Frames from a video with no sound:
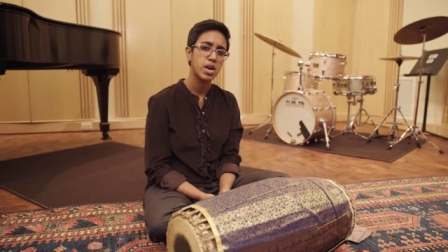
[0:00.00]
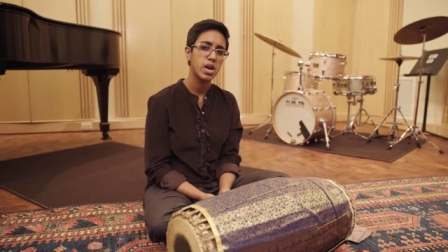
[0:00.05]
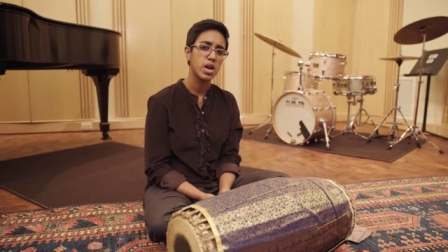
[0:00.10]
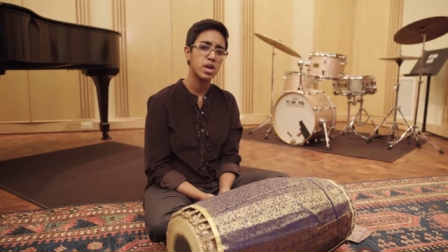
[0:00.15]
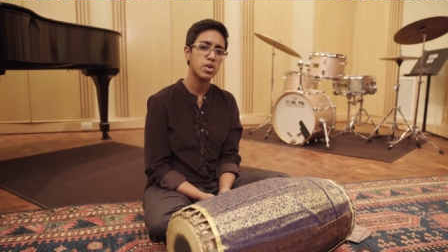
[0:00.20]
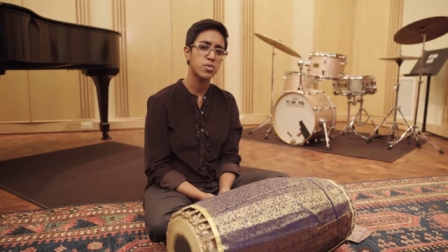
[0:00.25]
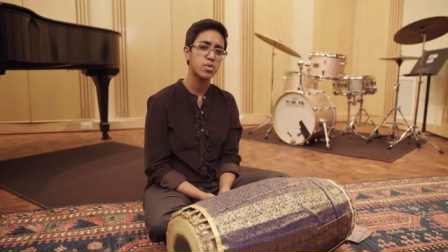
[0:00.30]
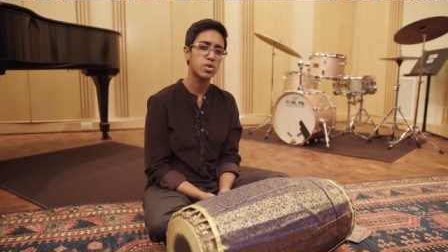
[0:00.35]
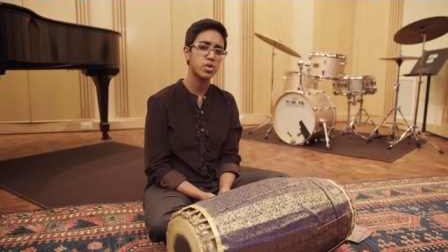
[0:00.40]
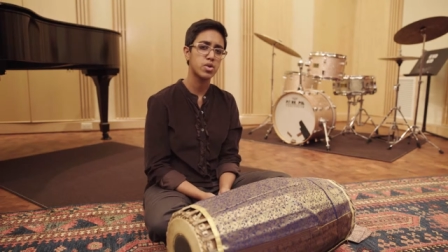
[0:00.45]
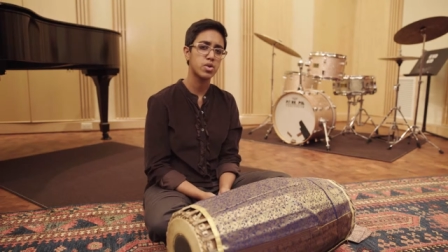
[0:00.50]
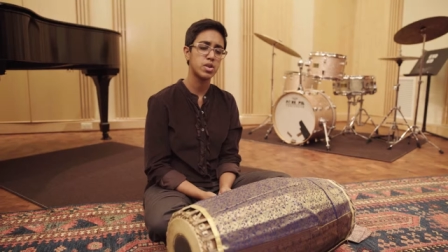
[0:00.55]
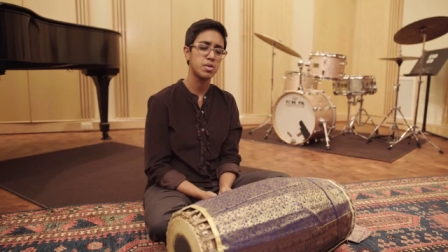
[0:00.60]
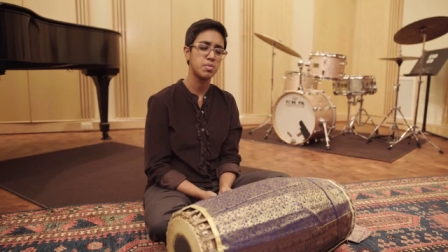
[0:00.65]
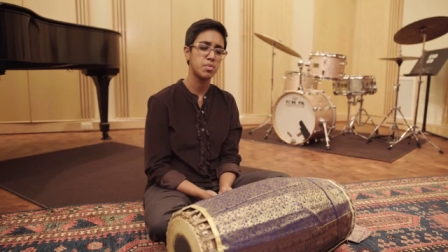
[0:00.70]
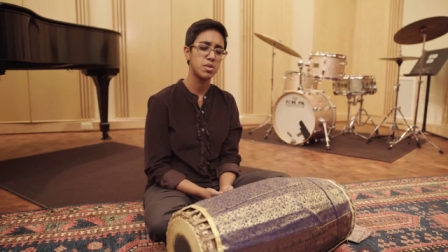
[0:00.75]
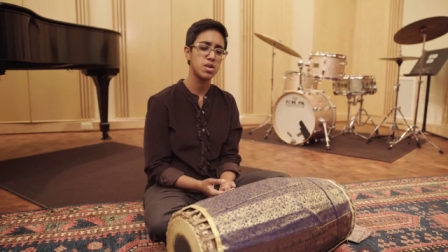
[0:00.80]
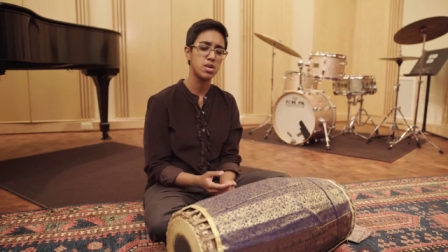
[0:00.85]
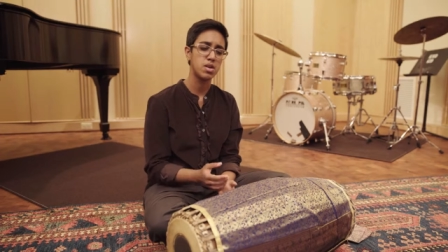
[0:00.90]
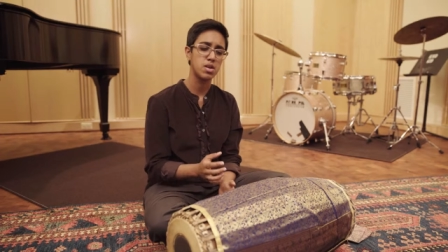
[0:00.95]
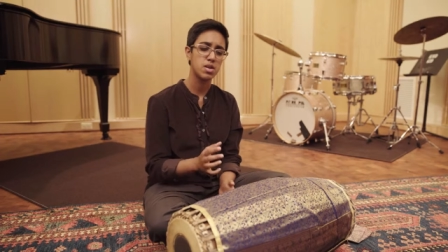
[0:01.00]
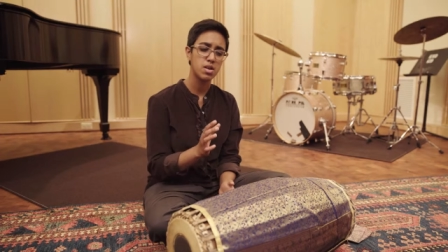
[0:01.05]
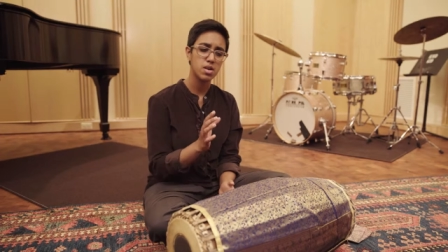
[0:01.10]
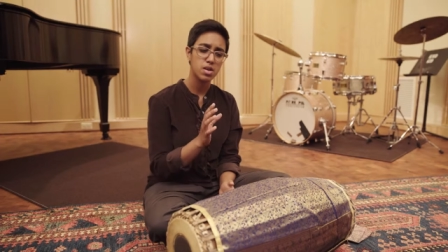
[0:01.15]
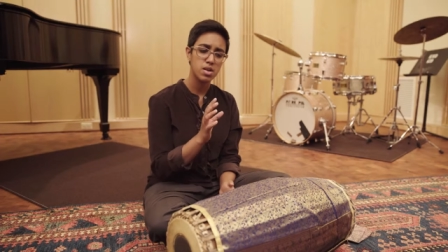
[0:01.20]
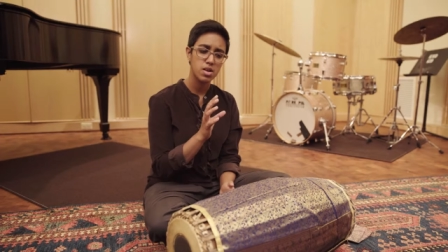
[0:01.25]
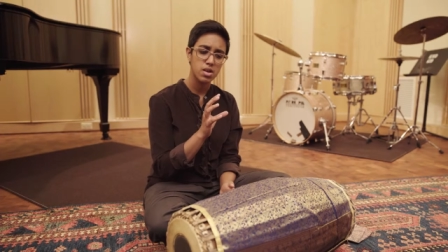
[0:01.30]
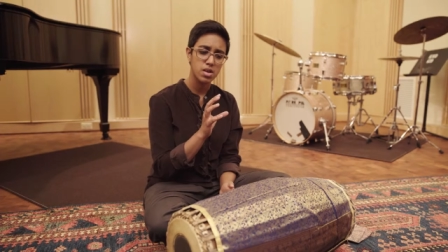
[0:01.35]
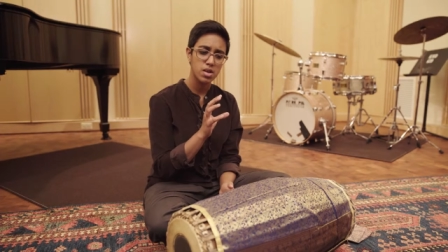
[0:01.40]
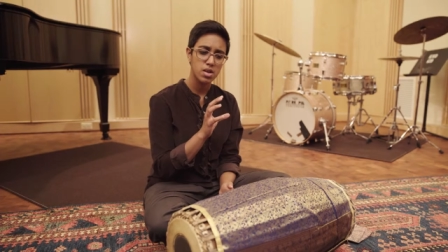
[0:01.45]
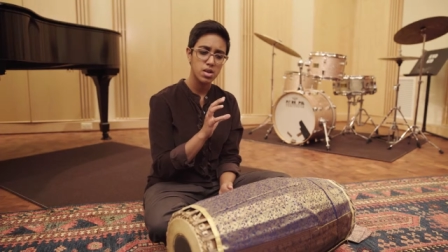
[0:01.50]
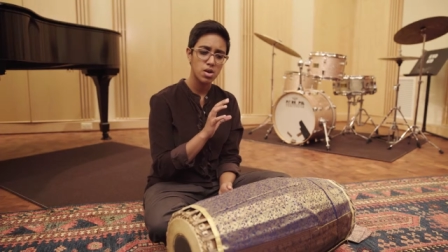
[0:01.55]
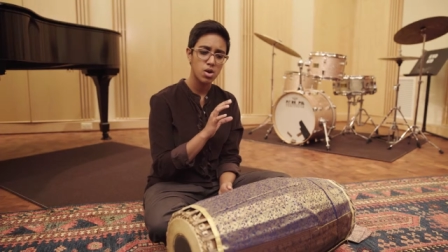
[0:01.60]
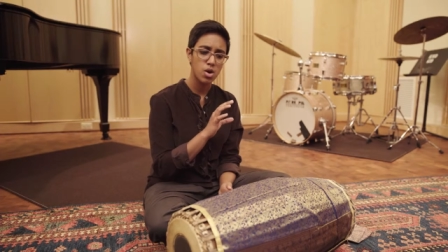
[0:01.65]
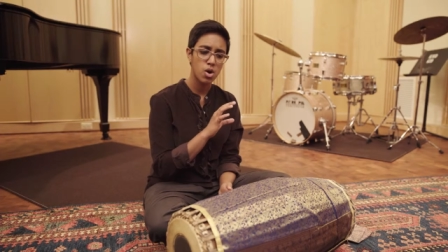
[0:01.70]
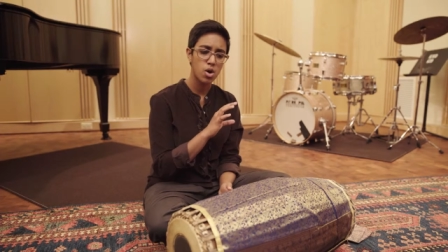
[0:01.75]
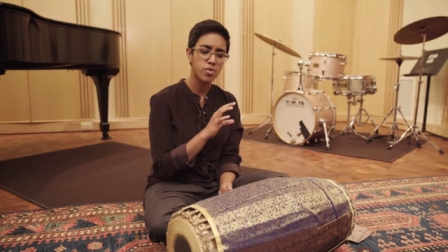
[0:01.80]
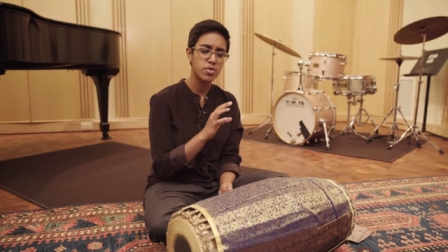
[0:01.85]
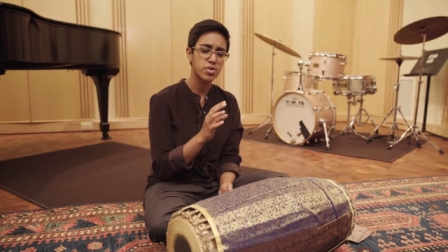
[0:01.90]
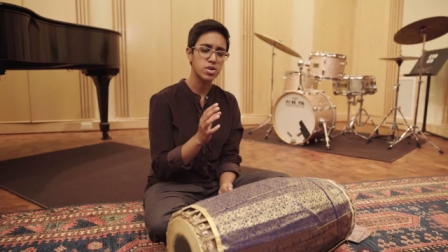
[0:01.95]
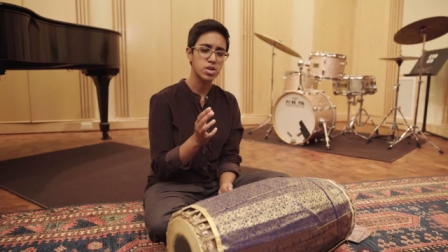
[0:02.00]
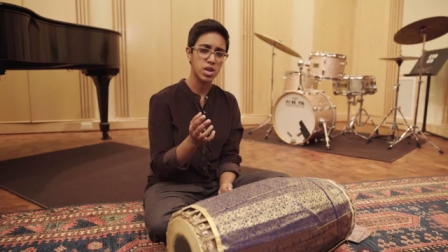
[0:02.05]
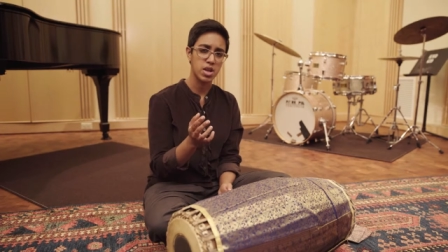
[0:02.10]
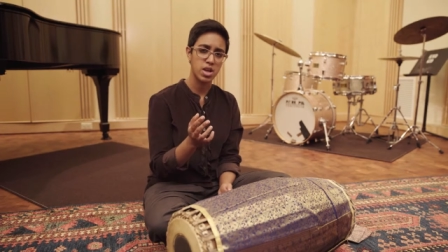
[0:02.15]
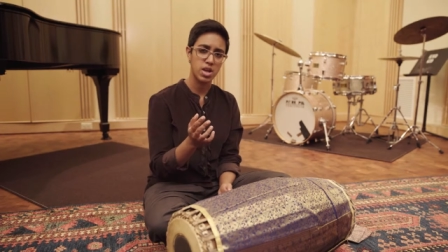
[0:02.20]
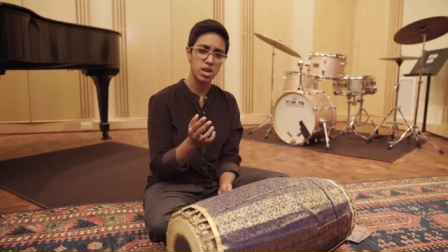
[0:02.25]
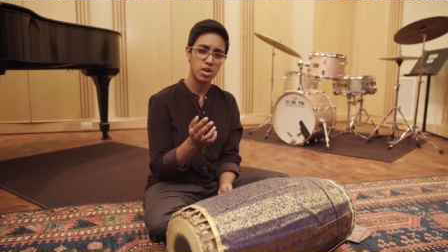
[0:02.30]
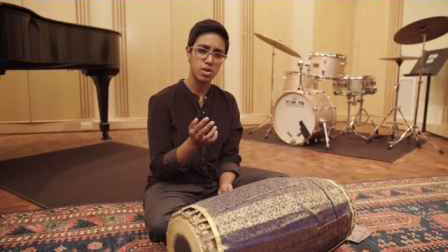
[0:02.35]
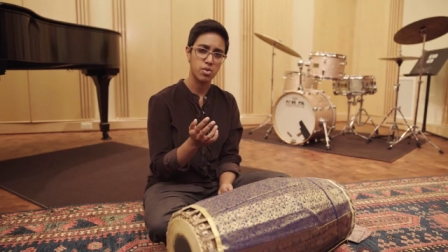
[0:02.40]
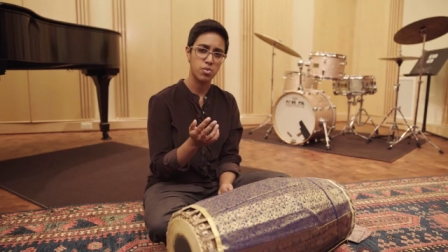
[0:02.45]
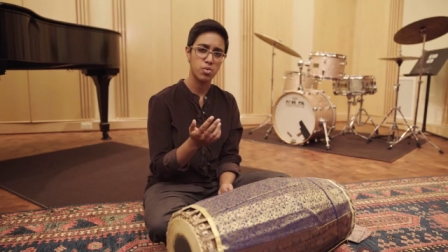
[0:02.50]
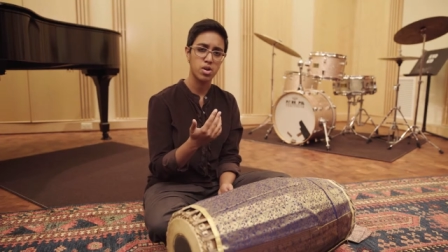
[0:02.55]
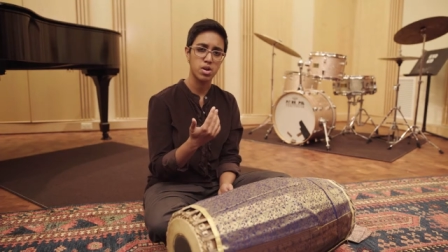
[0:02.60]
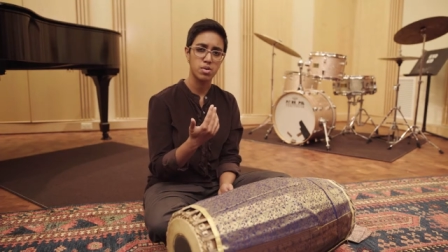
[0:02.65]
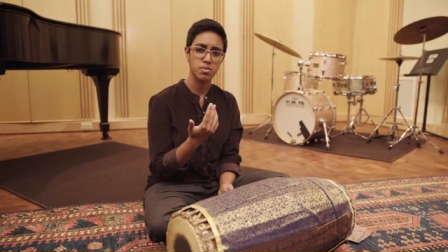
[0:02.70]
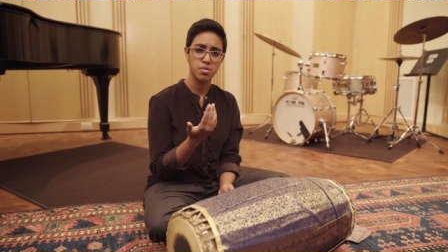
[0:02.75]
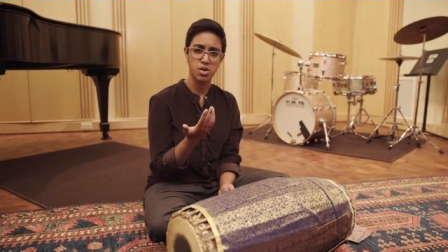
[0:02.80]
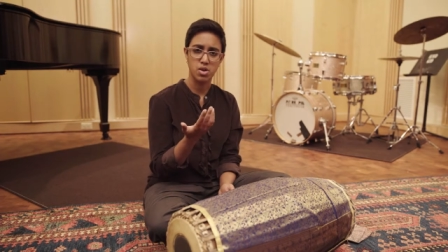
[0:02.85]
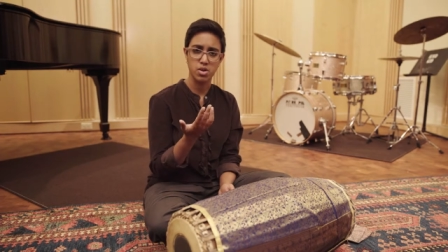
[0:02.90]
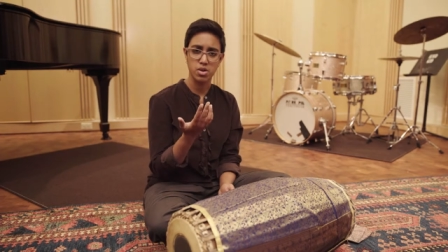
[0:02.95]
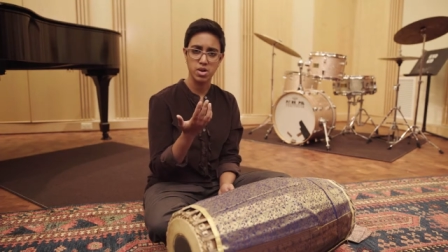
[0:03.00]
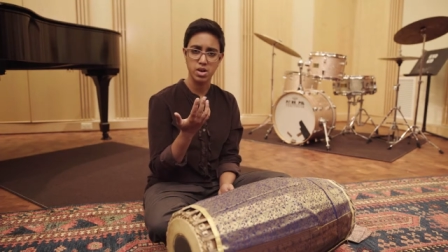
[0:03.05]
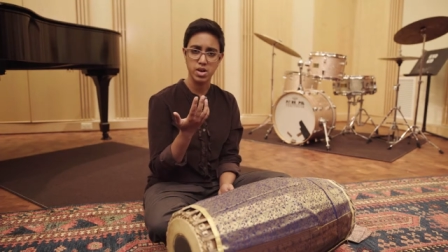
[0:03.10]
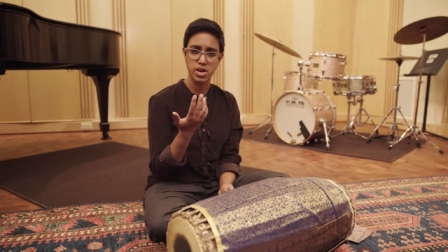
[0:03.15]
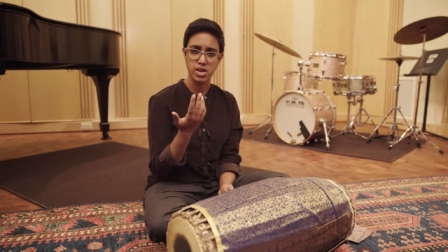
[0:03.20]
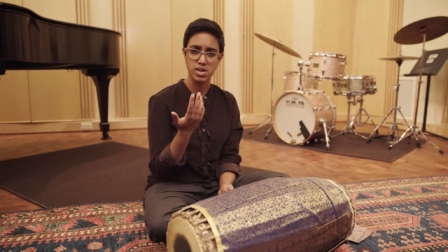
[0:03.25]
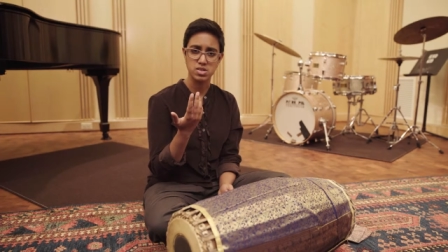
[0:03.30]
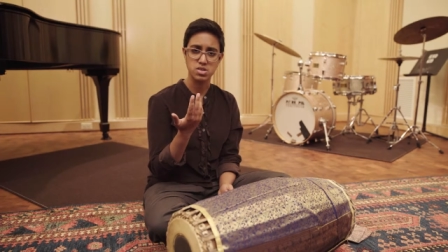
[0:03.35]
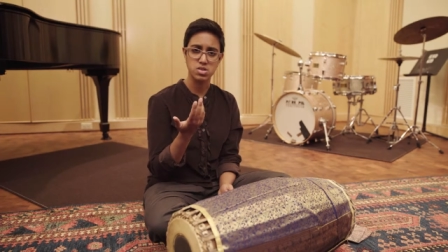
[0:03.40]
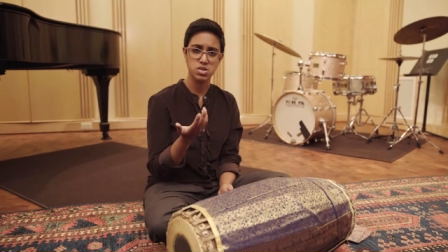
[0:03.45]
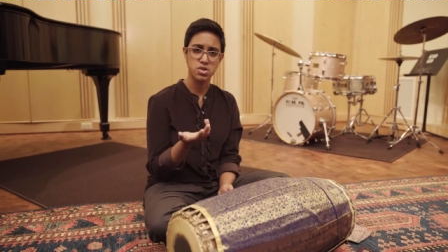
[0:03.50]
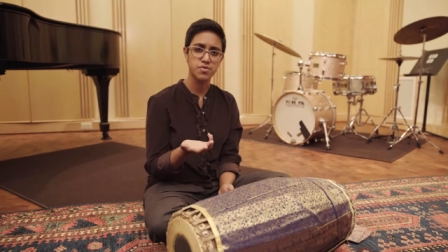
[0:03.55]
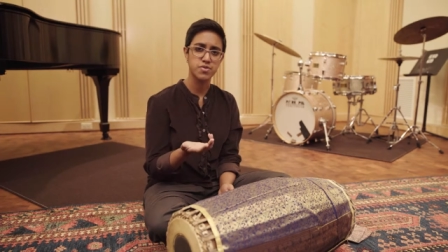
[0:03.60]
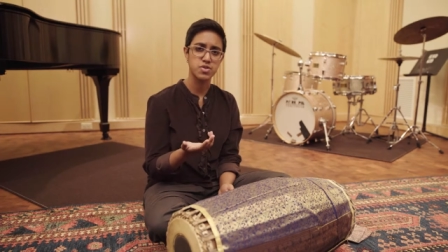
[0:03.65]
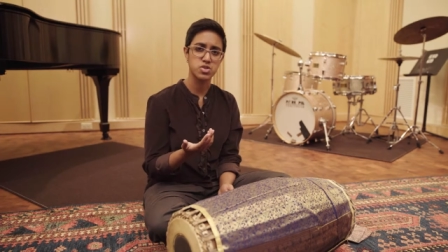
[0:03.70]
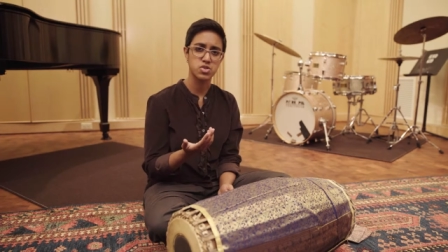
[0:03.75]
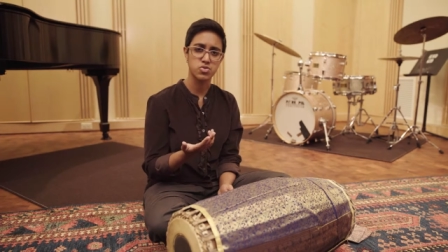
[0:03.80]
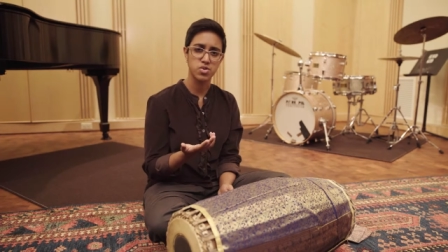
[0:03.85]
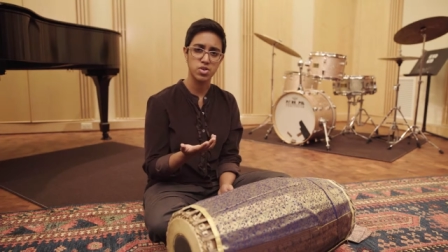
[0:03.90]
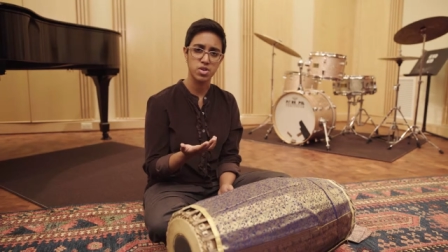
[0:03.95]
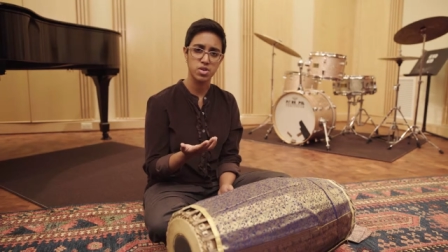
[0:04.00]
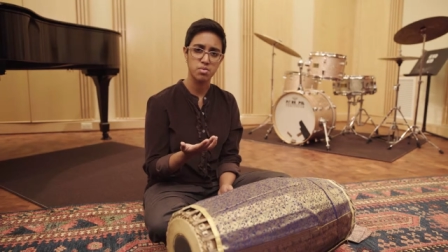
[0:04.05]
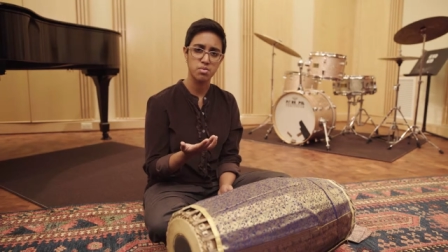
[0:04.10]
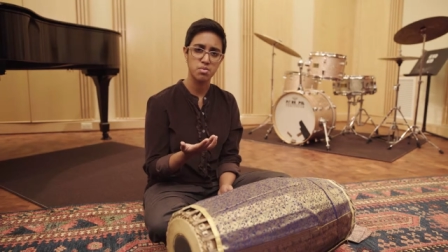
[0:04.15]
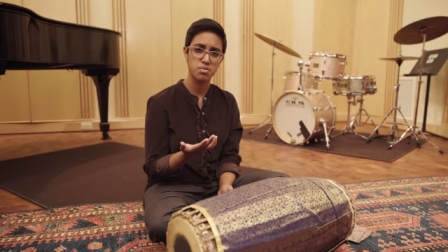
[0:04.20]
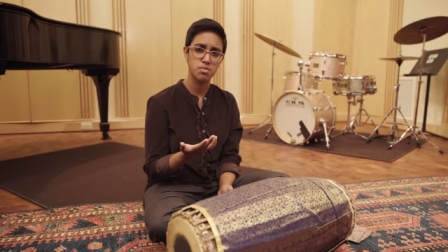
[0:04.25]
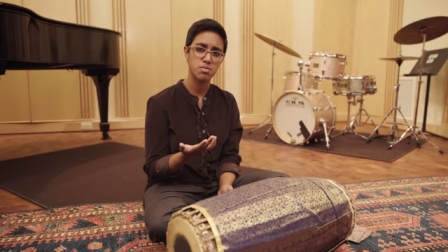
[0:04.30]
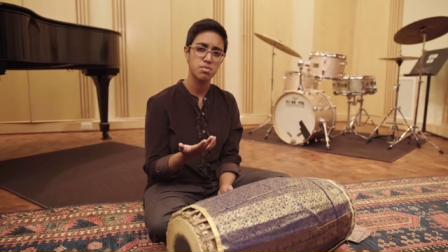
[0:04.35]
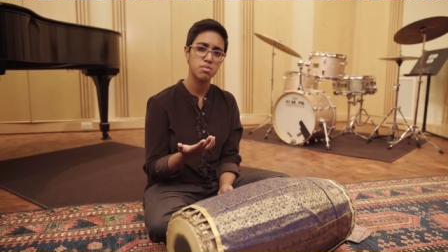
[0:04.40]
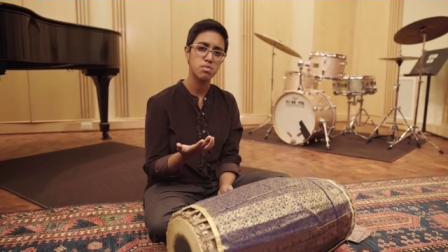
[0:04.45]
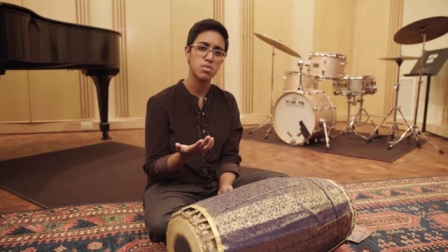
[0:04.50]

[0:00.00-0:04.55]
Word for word: and we're going to be overlaying what I'm calling a surface rhythm